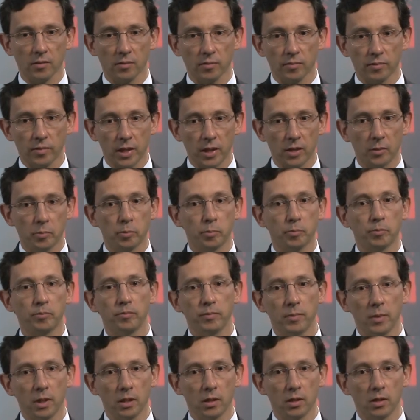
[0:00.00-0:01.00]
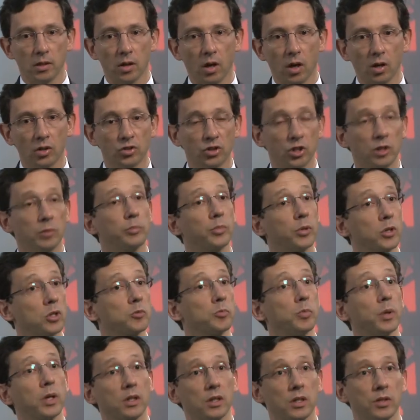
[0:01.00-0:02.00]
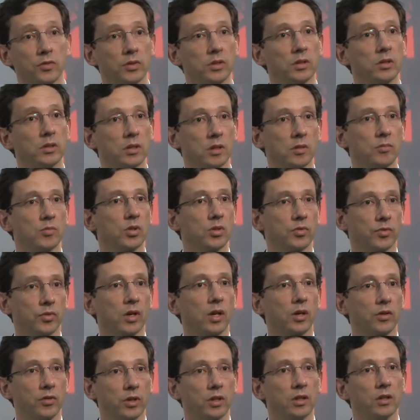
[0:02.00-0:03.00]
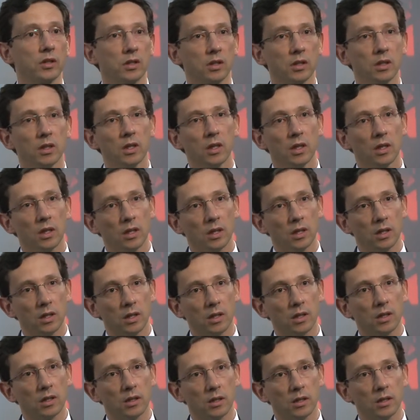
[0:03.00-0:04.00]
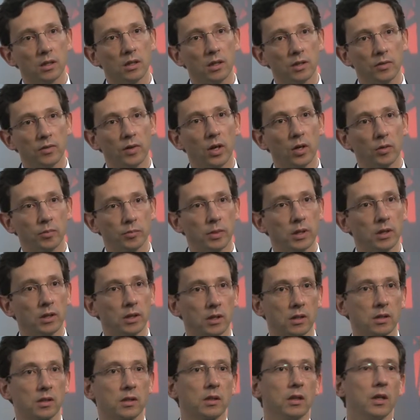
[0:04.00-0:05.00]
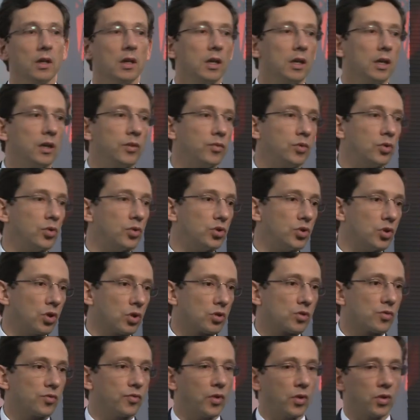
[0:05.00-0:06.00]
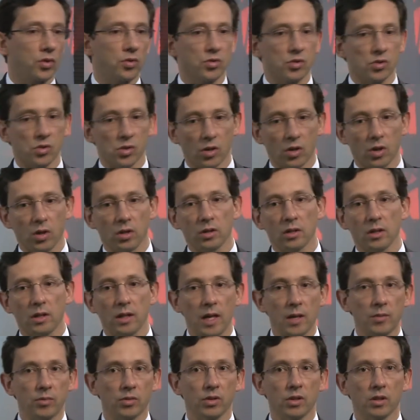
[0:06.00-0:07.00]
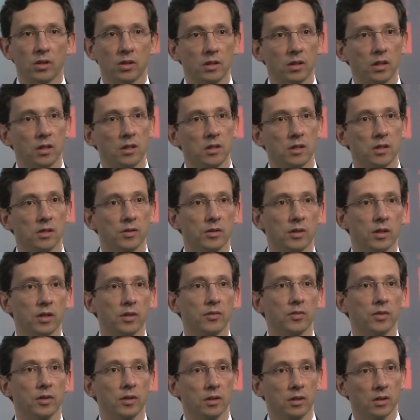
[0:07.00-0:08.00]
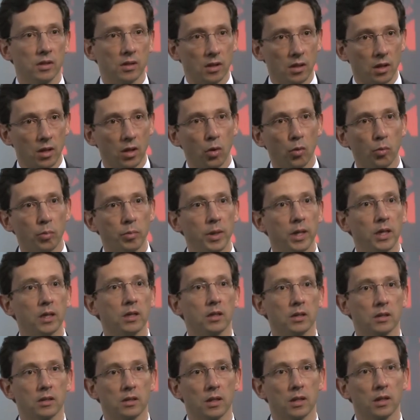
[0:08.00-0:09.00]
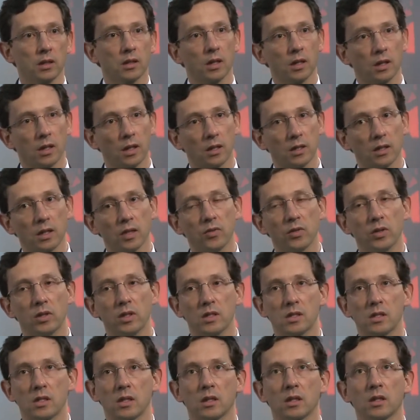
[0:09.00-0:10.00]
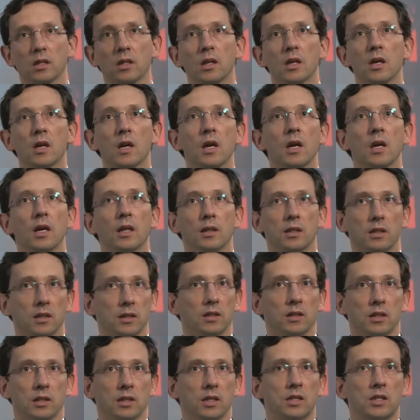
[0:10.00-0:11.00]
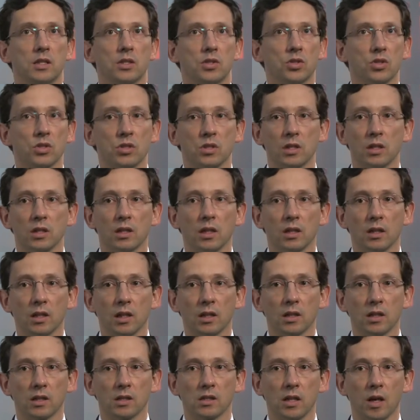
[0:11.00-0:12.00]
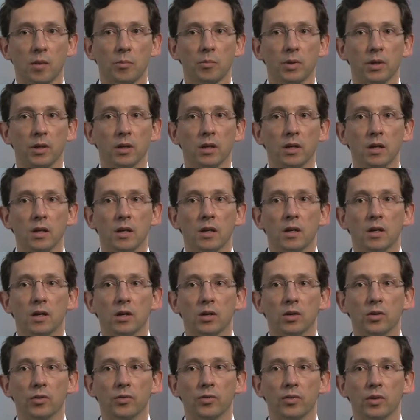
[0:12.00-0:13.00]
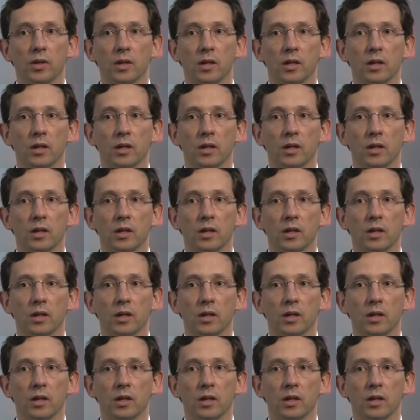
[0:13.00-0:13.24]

better long-term perspectives in terms of career development. If you just focused on labor intensive and low paid activities, and this is just an example of